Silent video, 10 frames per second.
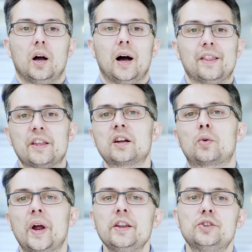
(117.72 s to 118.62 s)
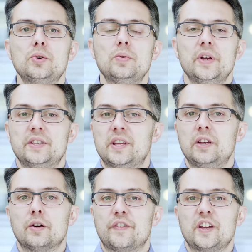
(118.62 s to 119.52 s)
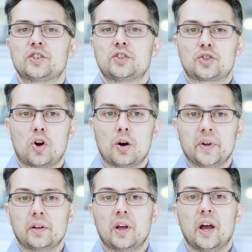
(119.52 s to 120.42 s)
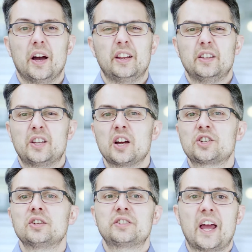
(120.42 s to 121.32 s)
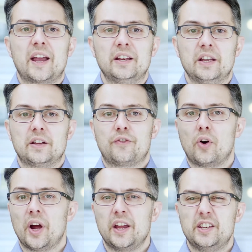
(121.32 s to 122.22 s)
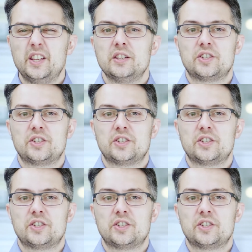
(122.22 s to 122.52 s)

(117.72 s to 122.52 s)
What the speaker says: Another great tool is the innovation storming, an induction technique for ideas